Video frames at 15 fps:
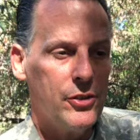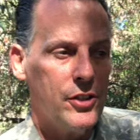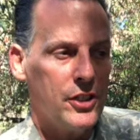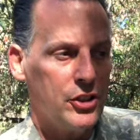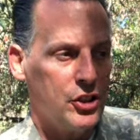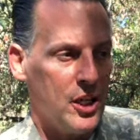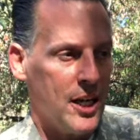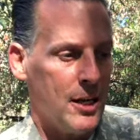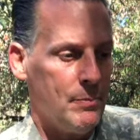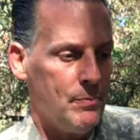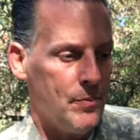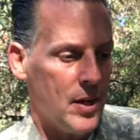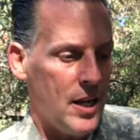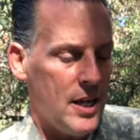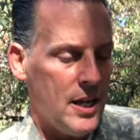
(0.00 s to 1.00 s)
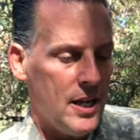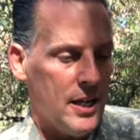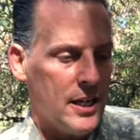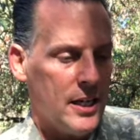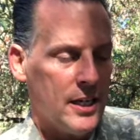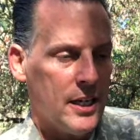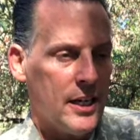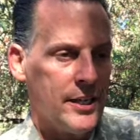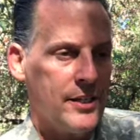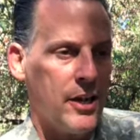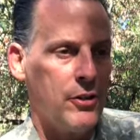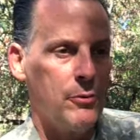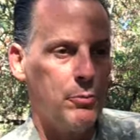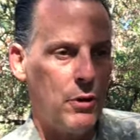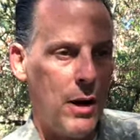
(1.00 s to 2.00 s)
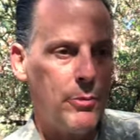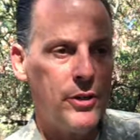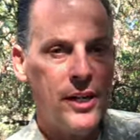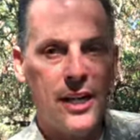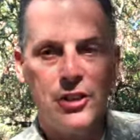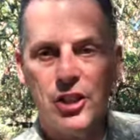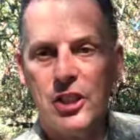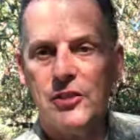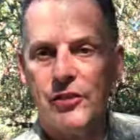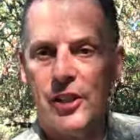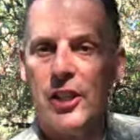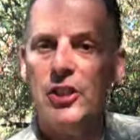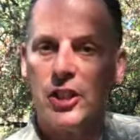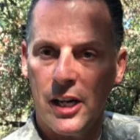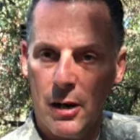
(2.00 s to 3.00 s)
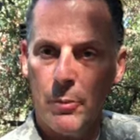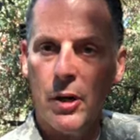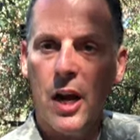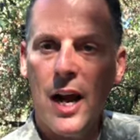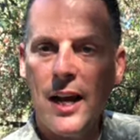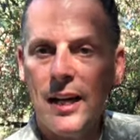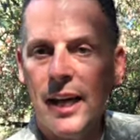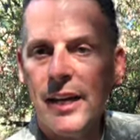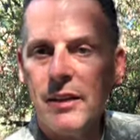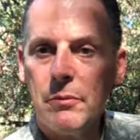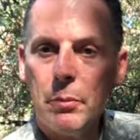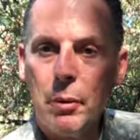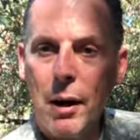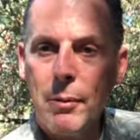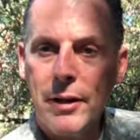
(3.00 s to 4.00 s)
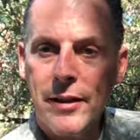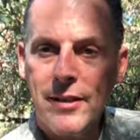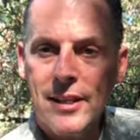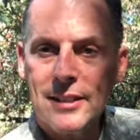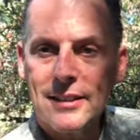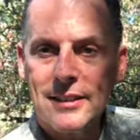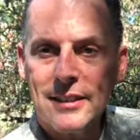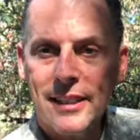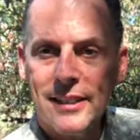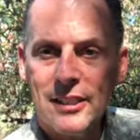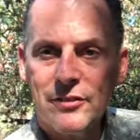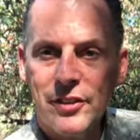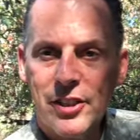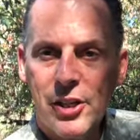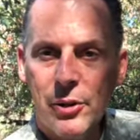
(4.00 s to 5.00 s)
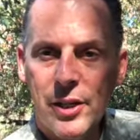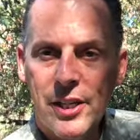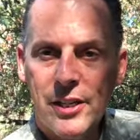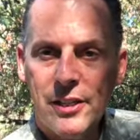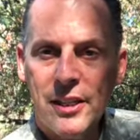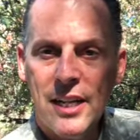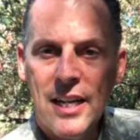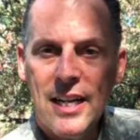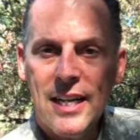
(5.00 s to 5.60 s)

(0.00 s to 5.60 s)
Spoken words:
this job. Another property I just finished, and I'm going to highlight probably in this video here,